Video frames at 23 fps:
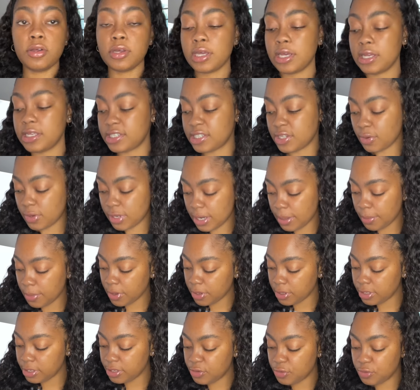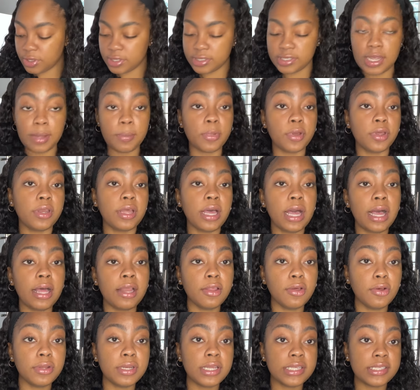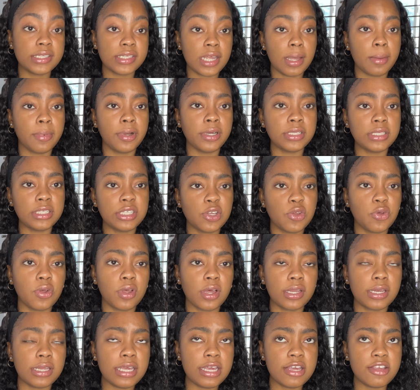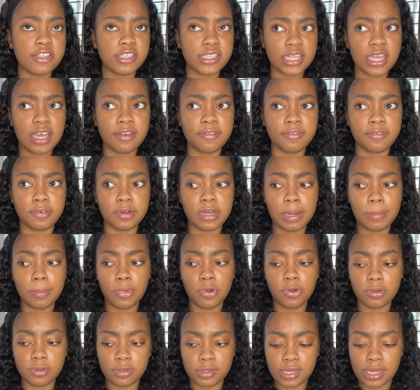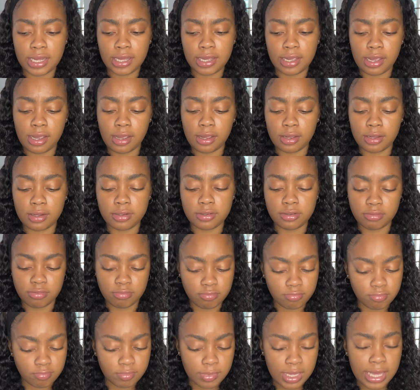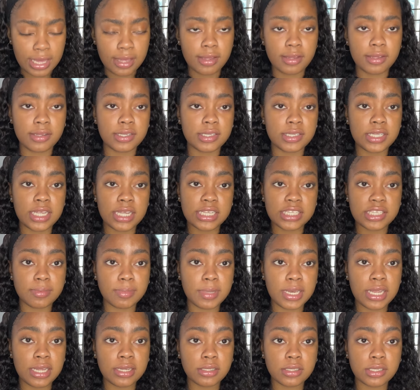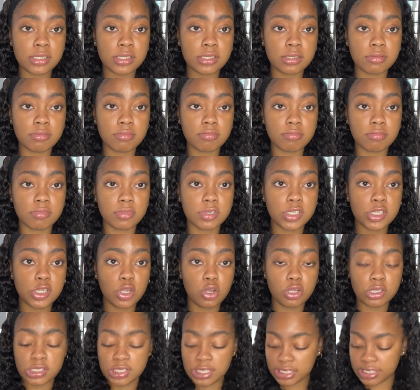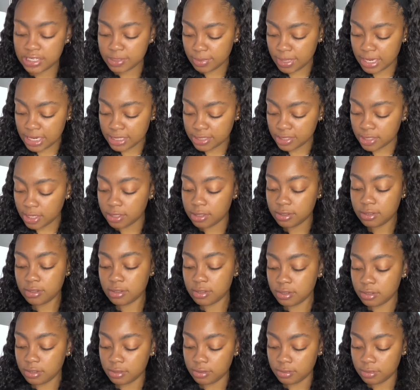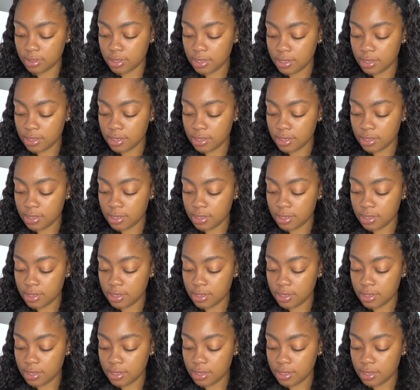okay so what i'm gonna do is i'm gonna allow the salmon to cook on each side for about like uh, six minutes so six minutes on the